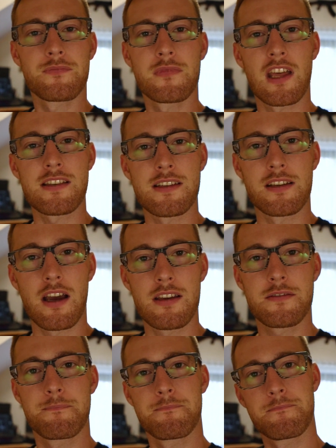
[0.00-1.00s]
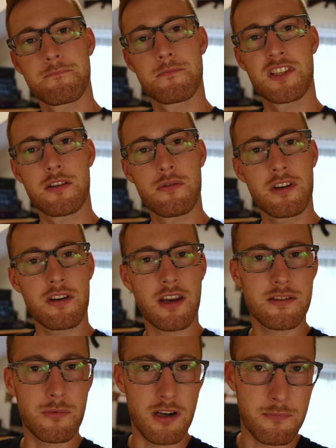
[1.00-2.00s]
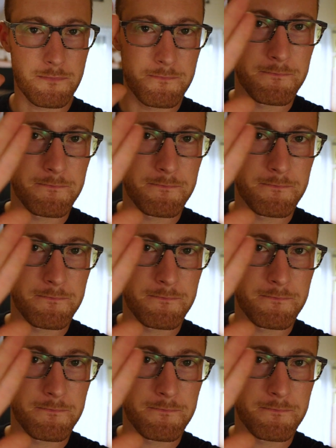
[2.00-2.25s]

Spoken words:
that's it, guys. See you in the next one.